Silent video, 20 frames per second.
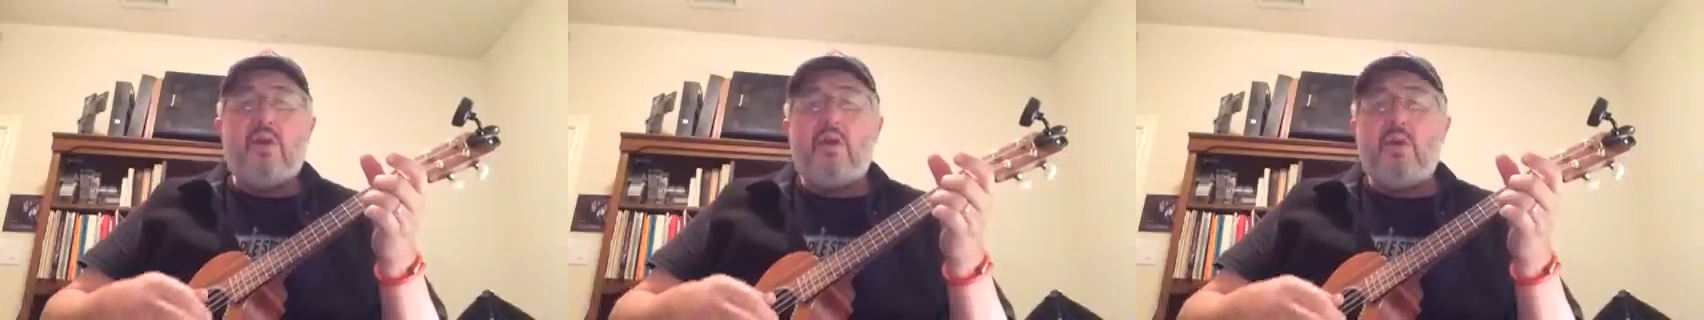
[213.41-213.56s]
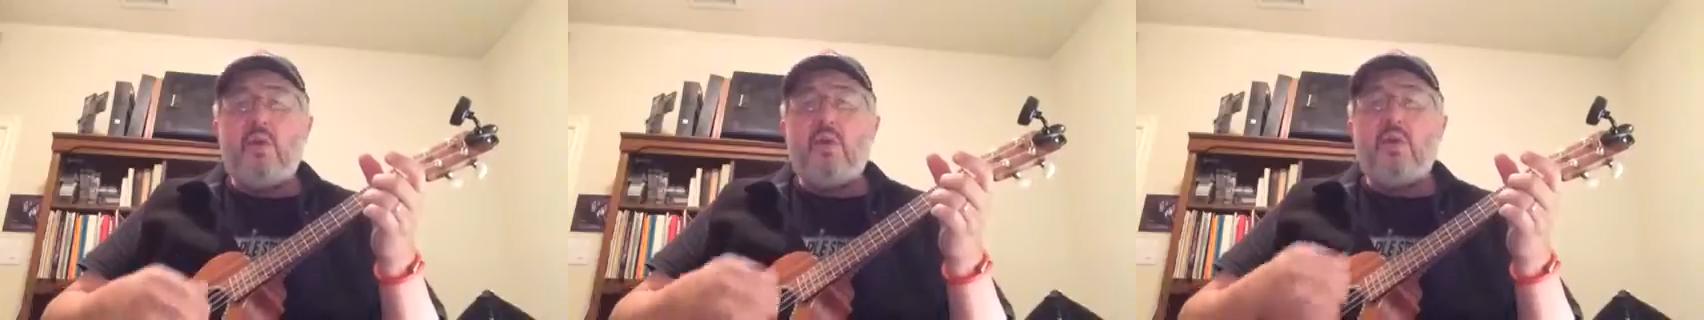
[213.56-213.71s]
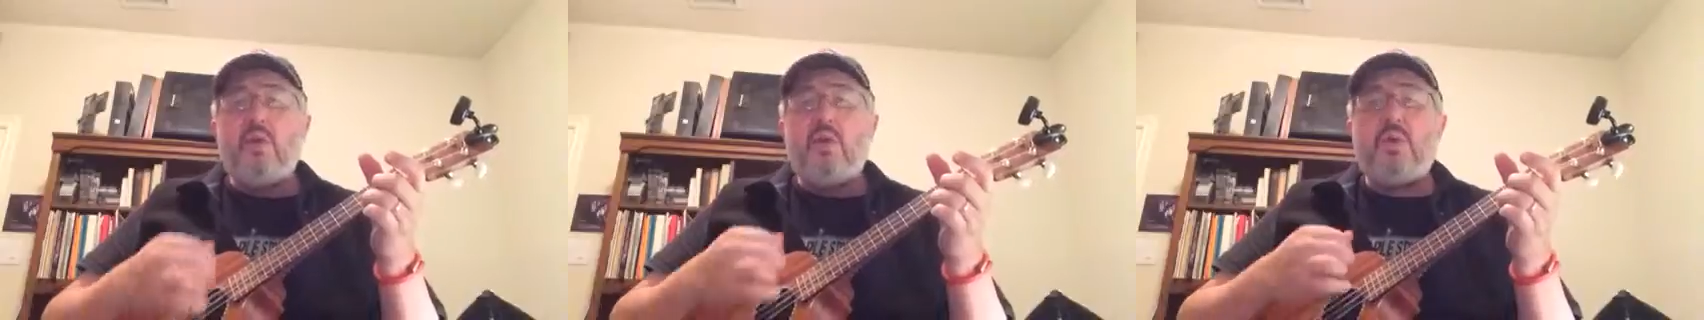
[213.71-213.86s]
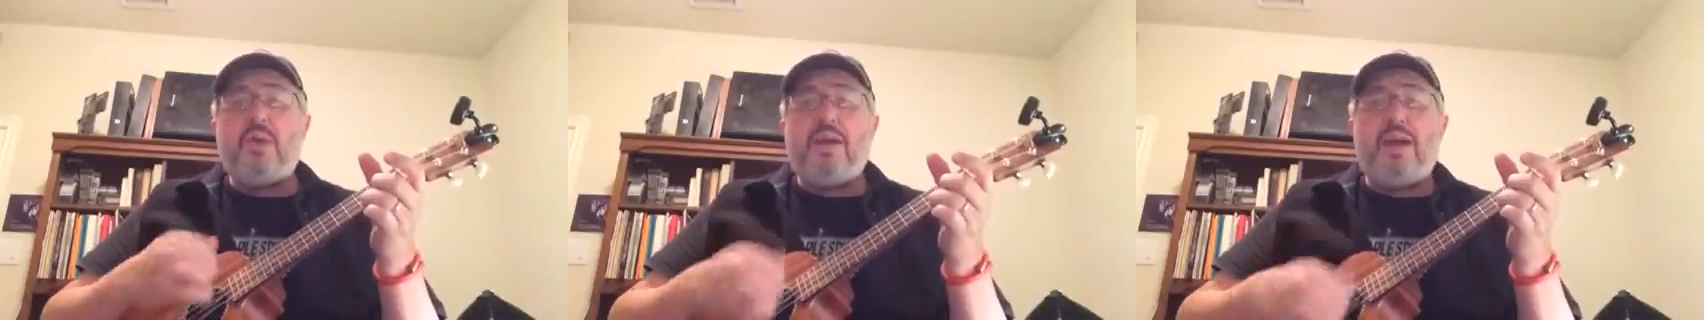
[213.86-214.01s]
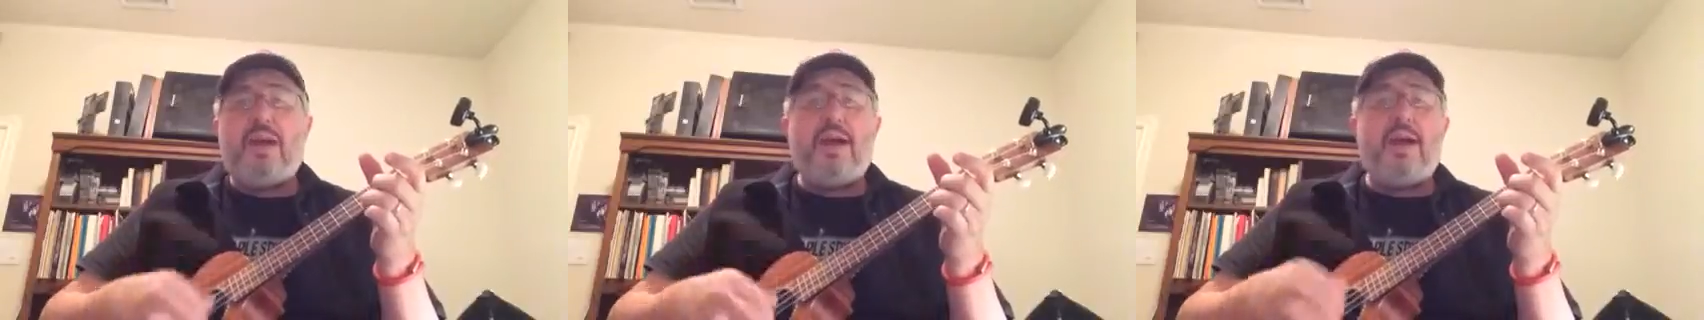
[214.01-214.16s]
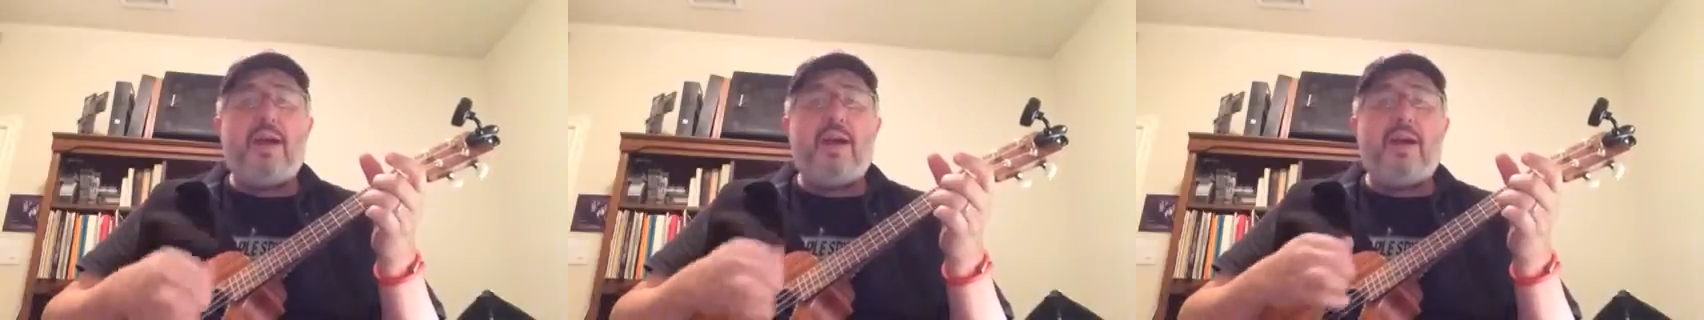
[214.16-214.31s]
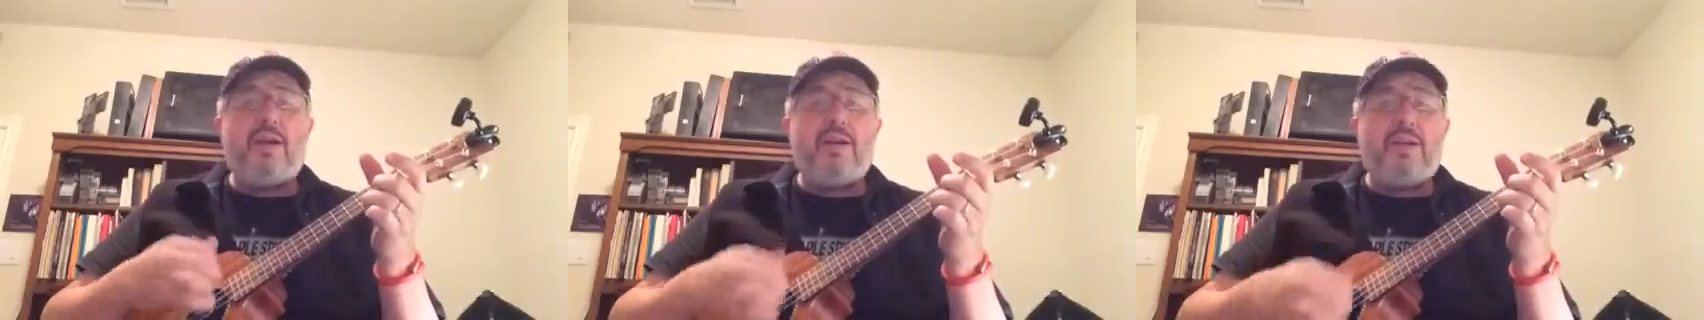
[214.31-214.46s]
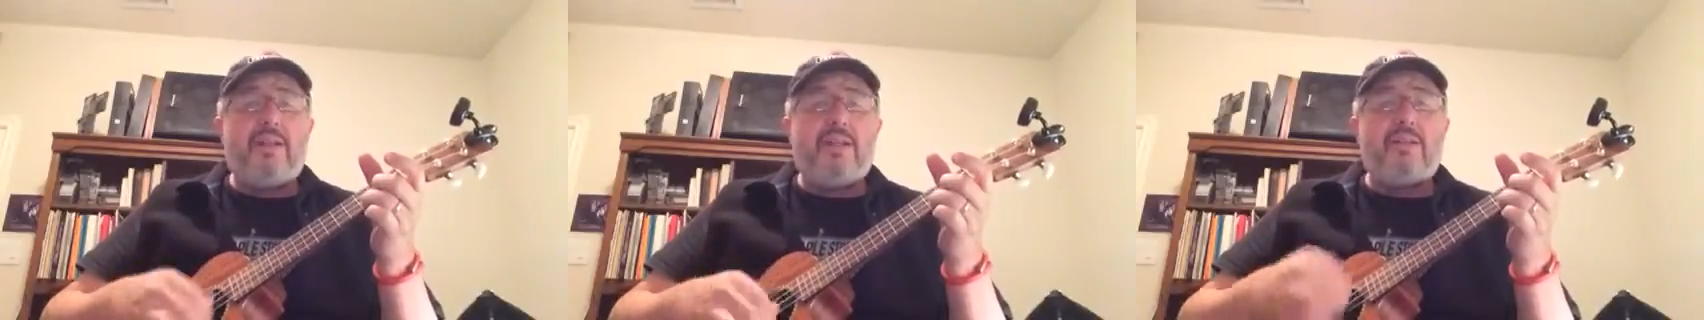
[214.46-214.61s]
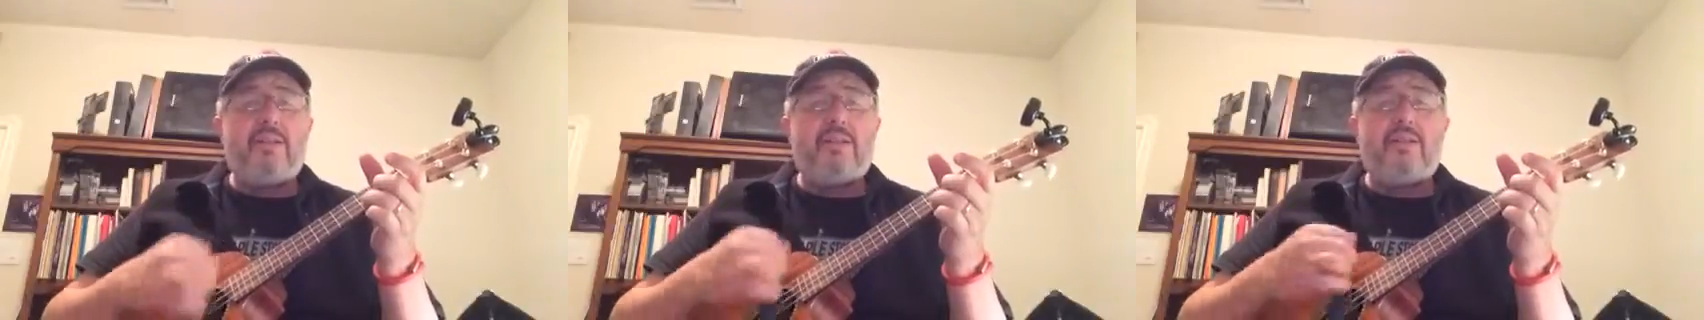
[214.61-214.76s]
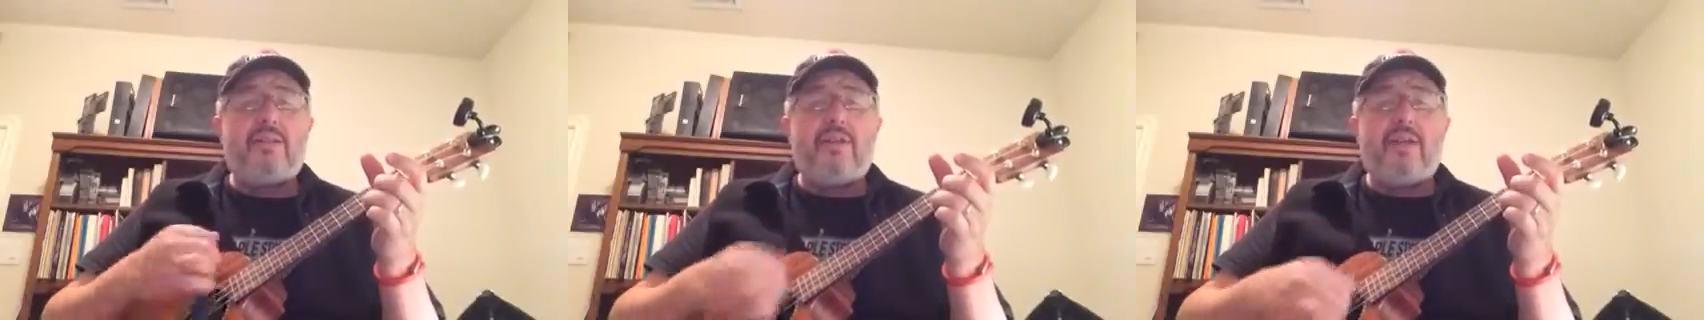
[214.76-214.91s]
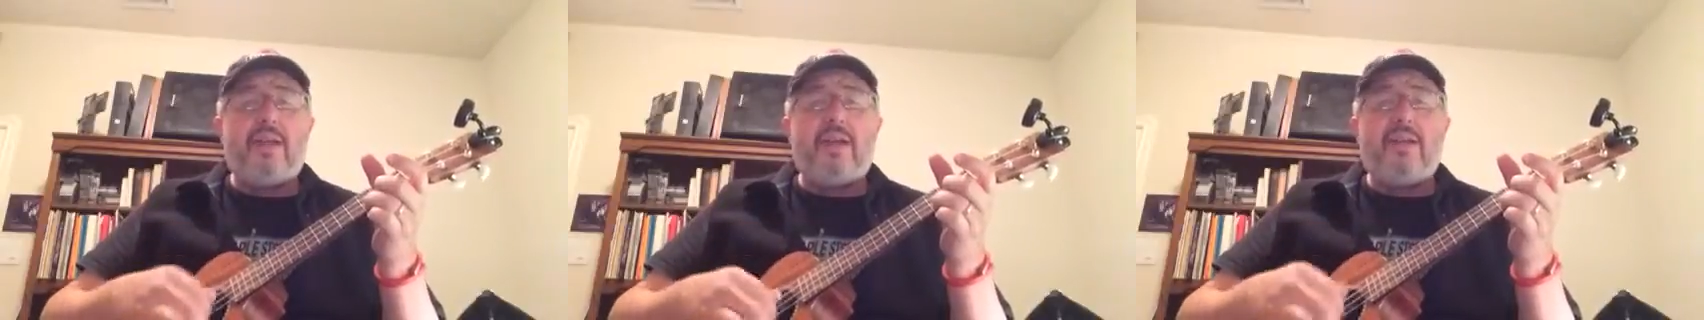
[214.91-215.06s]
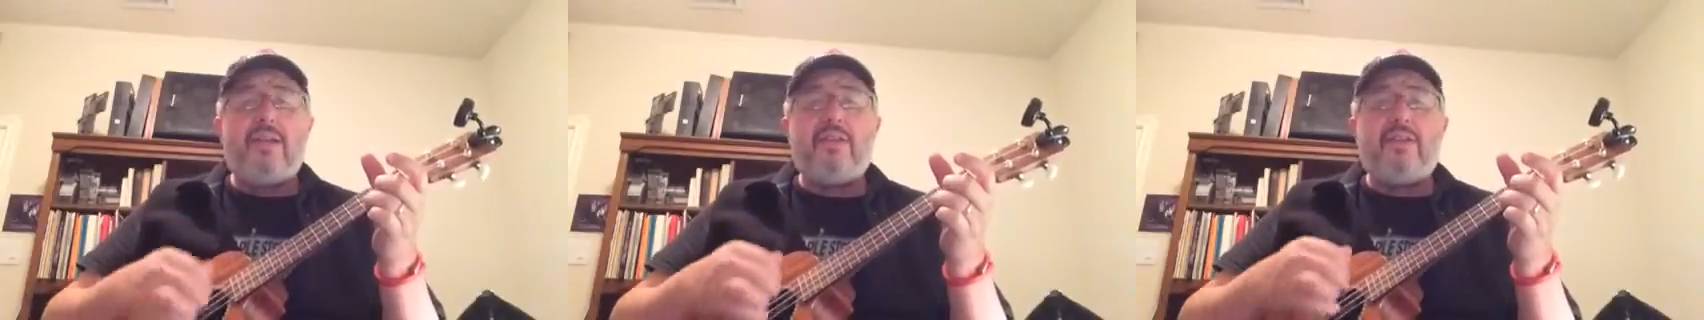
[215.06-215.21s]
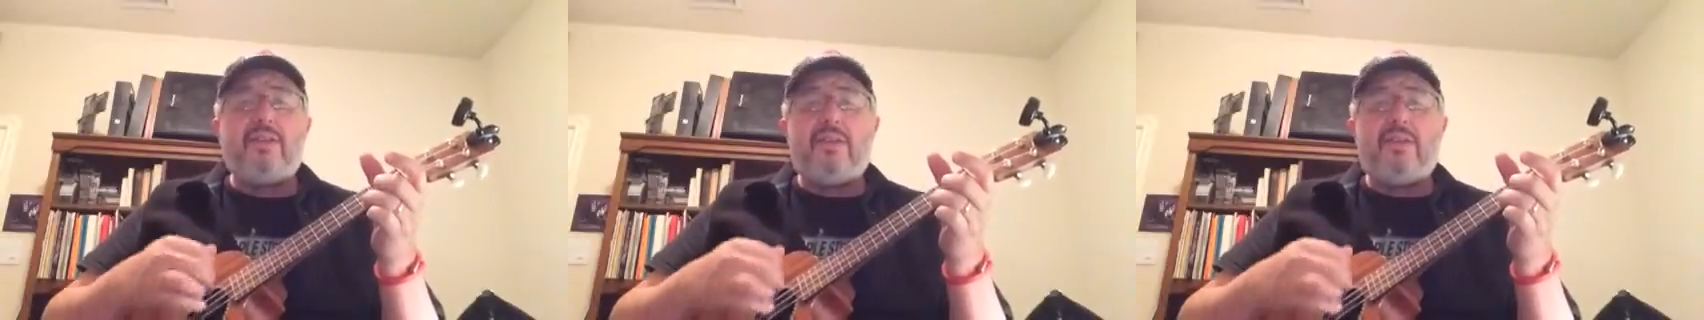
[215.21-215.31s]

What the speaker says: You count it strange,